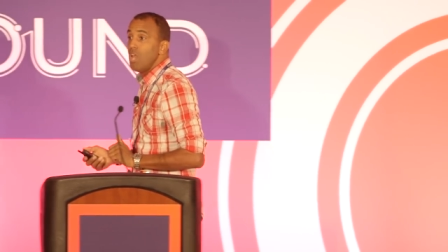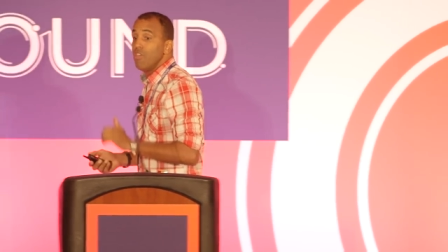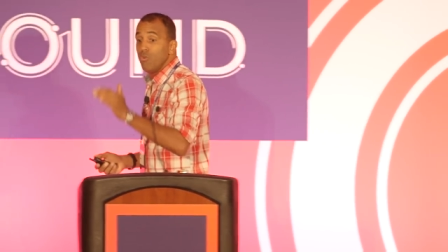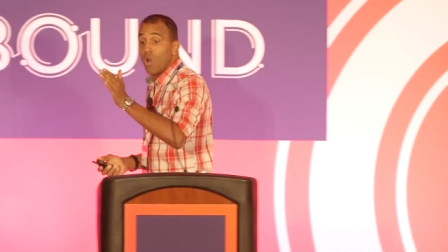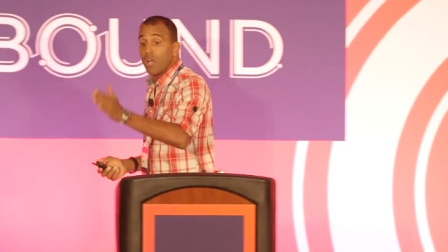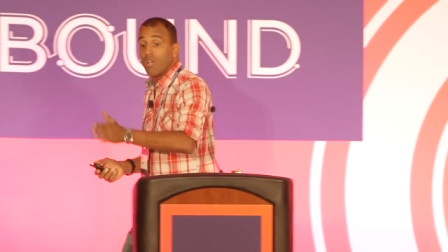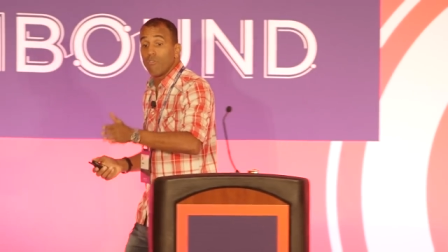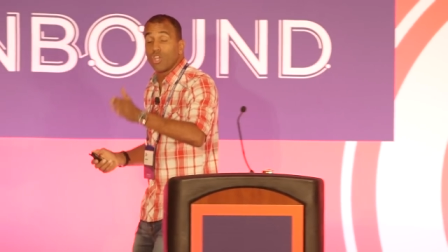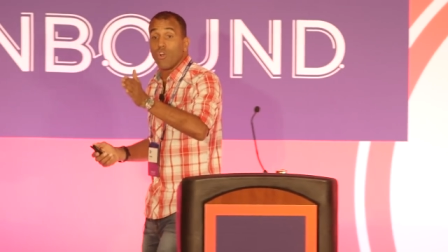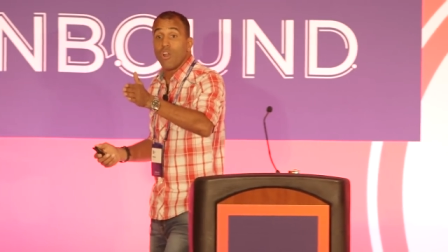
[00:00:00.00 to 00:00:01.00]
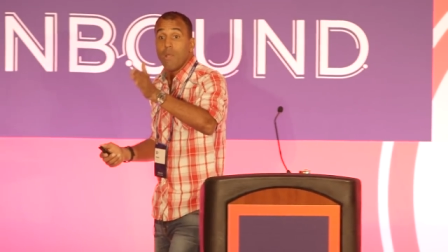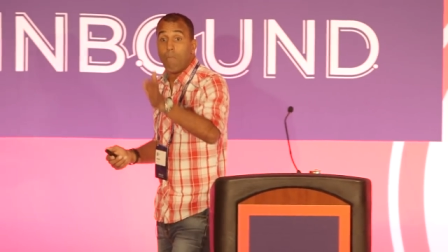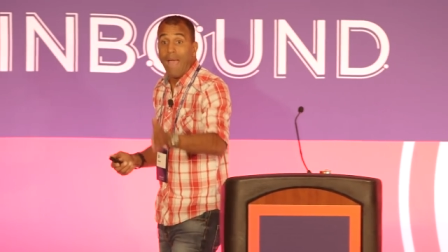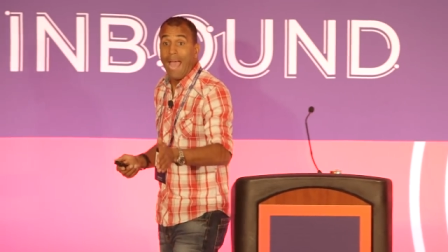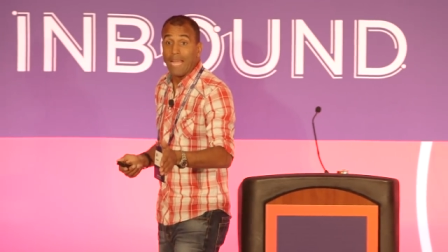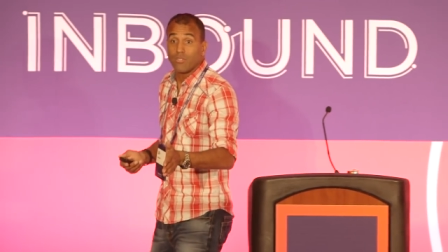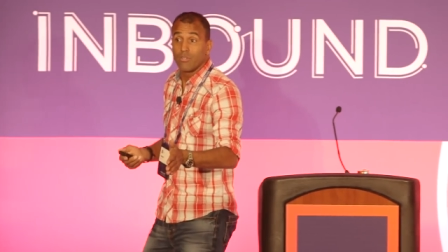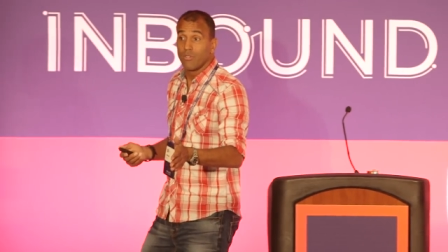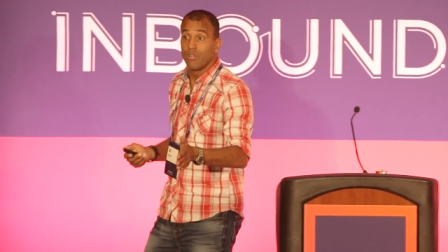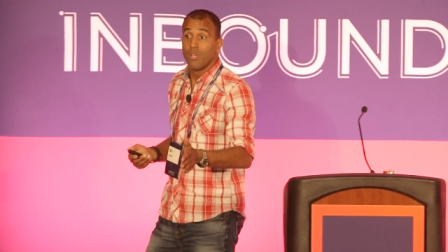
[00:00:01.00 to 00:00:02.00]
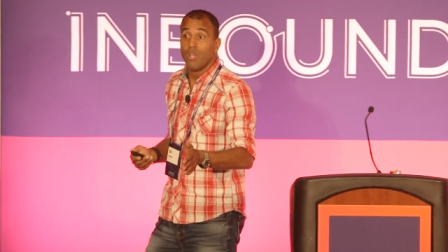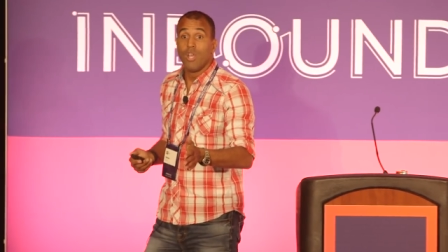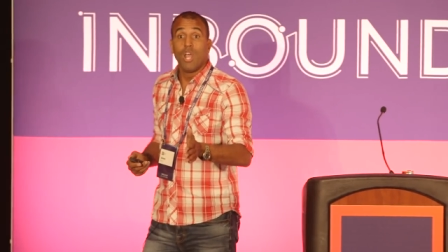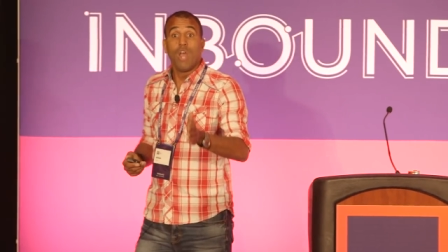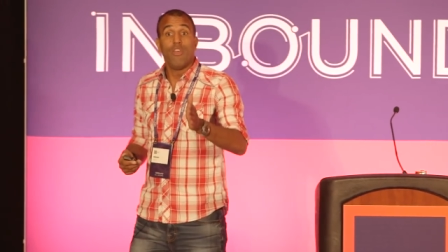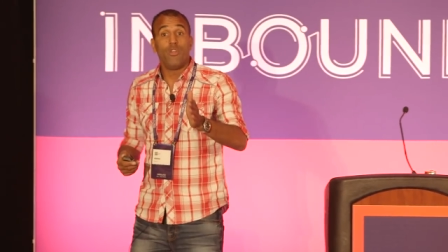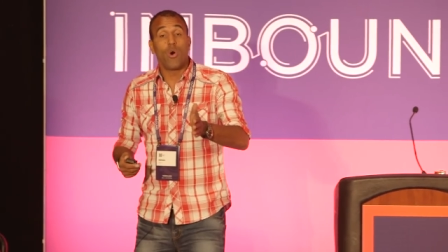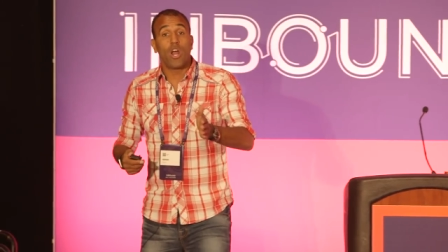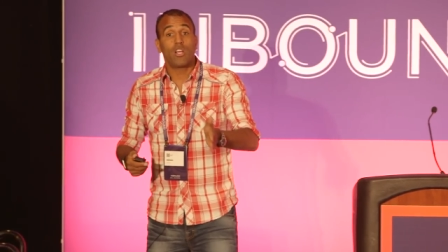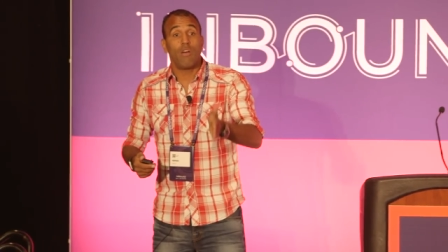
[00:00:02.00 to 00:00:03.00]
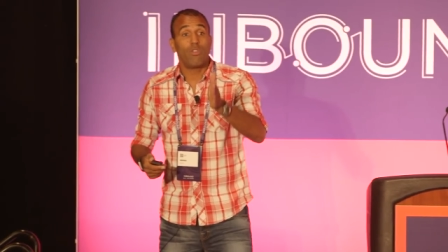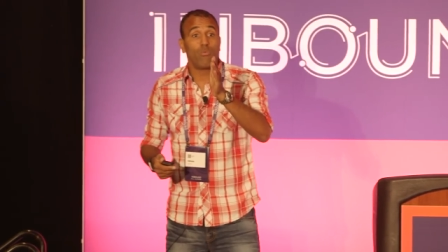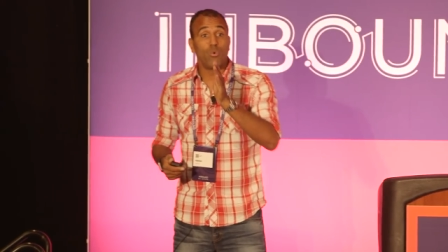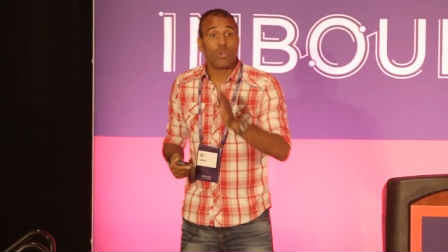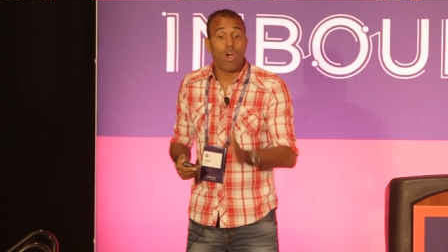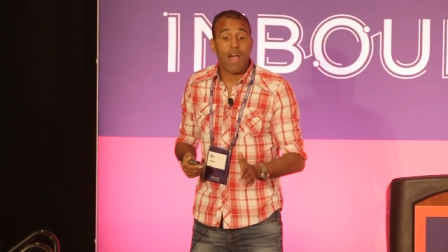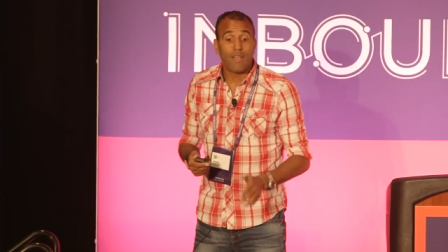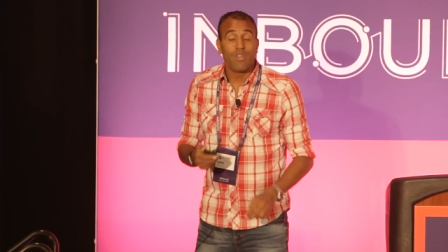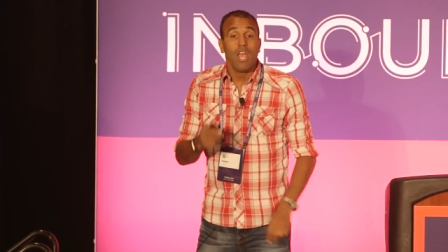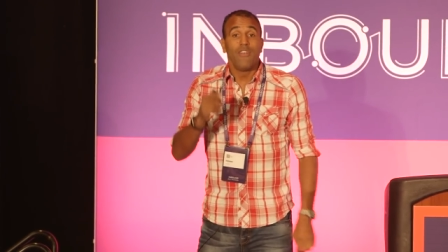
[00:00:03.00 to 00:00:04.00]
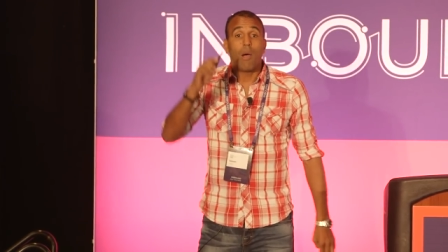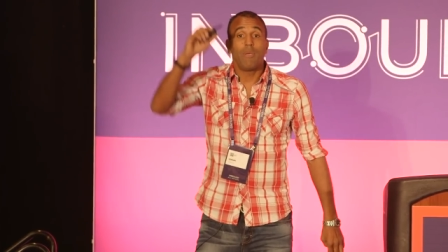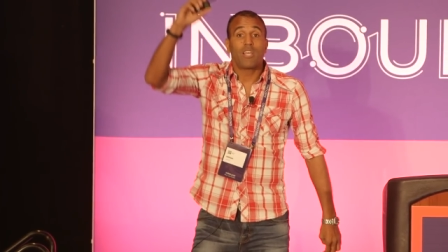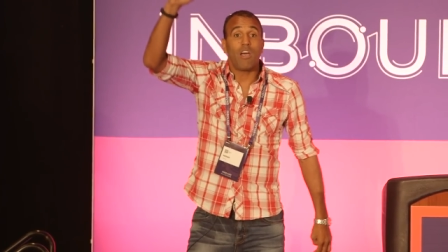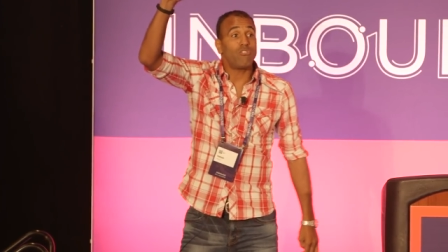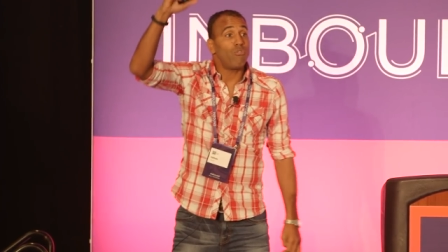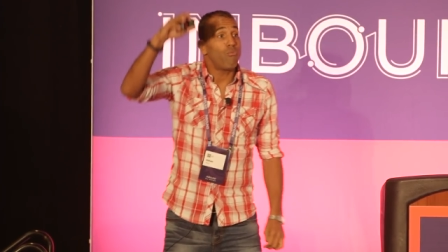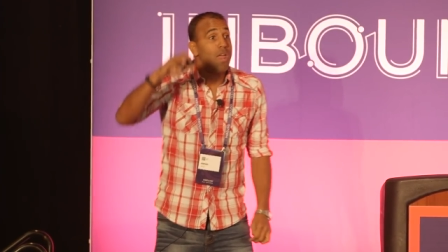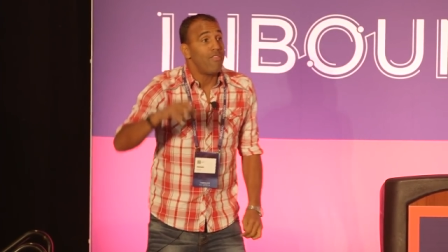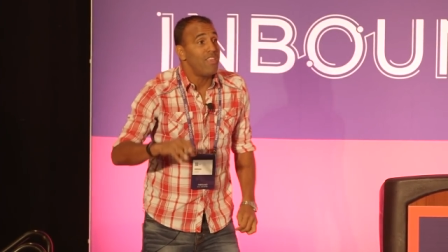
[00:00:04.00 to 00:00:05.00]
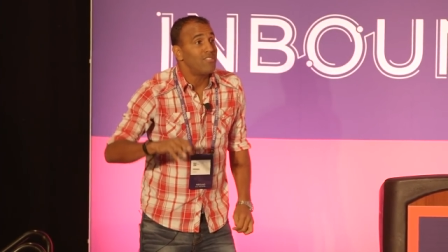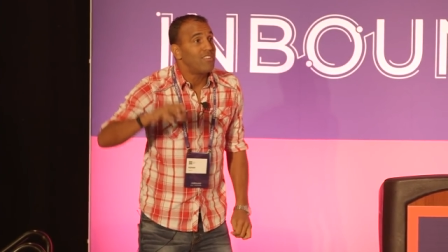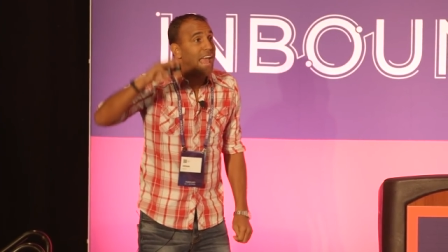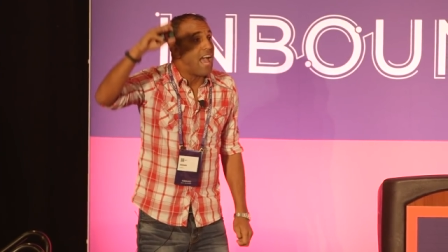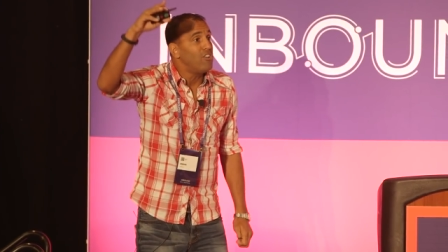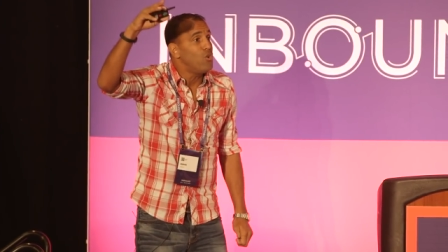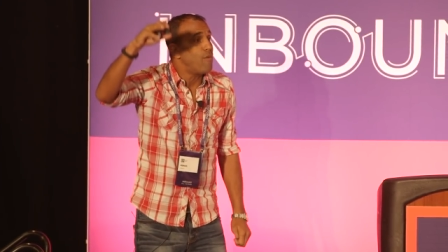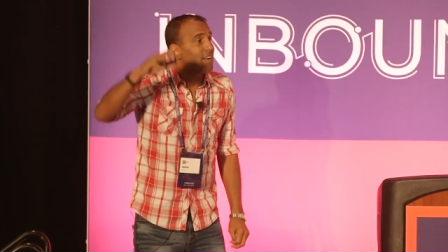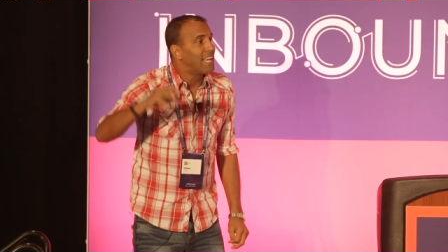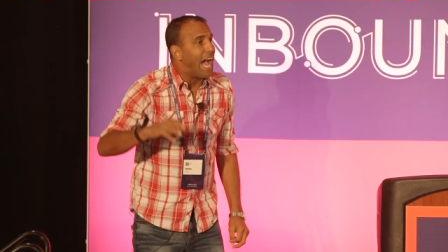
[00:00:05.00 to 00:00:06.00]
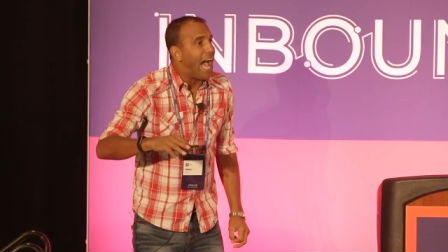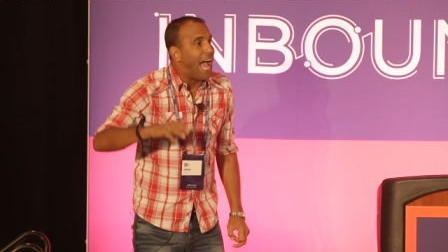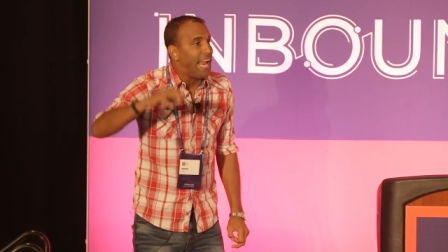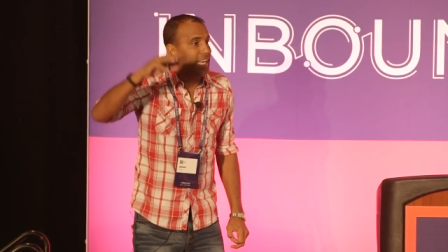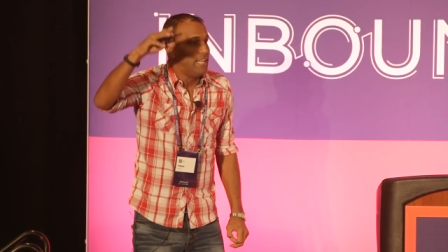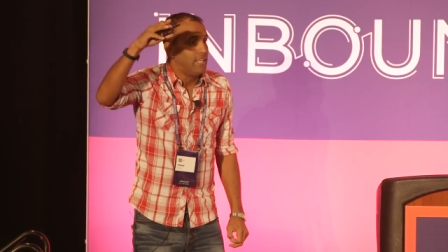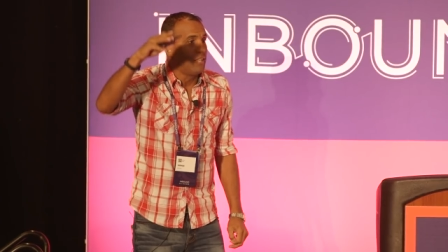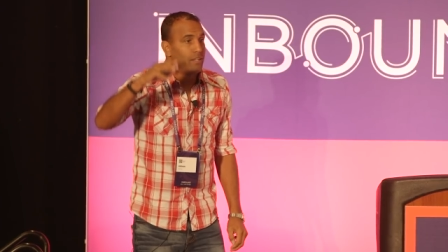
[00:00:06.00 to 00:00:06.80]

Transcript: Then you want to uncover the current impact. Then you want to uncover the root cause. Now, because you've written this down, you have a guide.